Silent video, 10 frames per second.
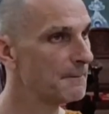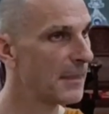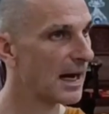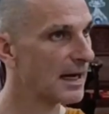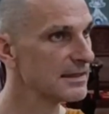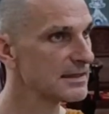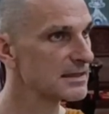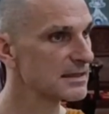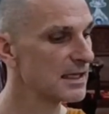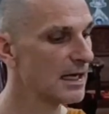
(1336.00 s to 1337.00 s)

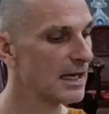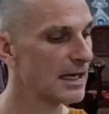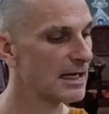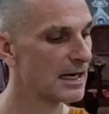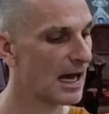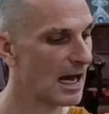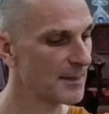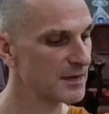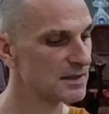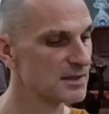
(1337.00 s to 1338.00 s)
but it
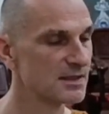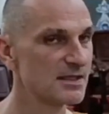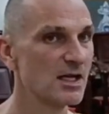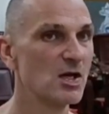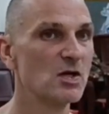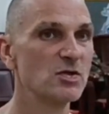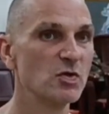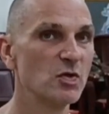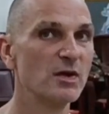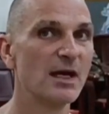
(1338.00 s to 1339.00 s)
happens
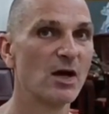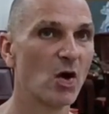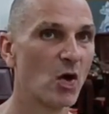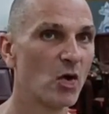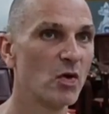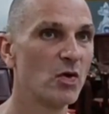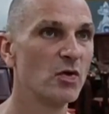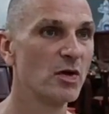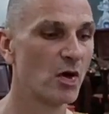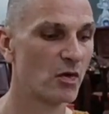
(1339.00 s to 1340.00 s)
to their
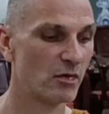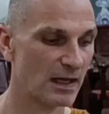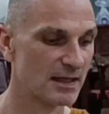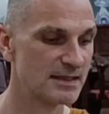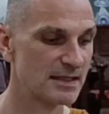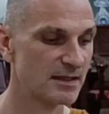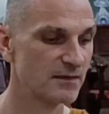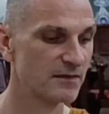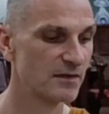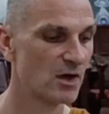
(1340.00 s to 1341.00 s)
own
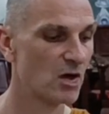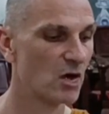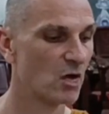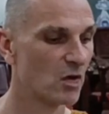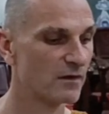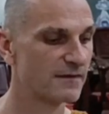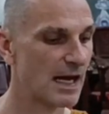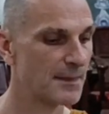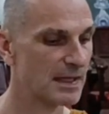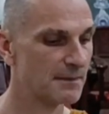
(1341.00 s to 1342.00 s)
relative or
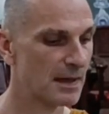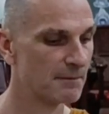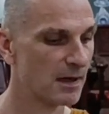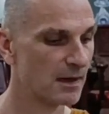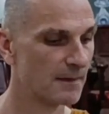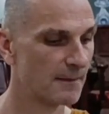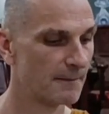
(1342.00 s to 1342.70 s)
family member.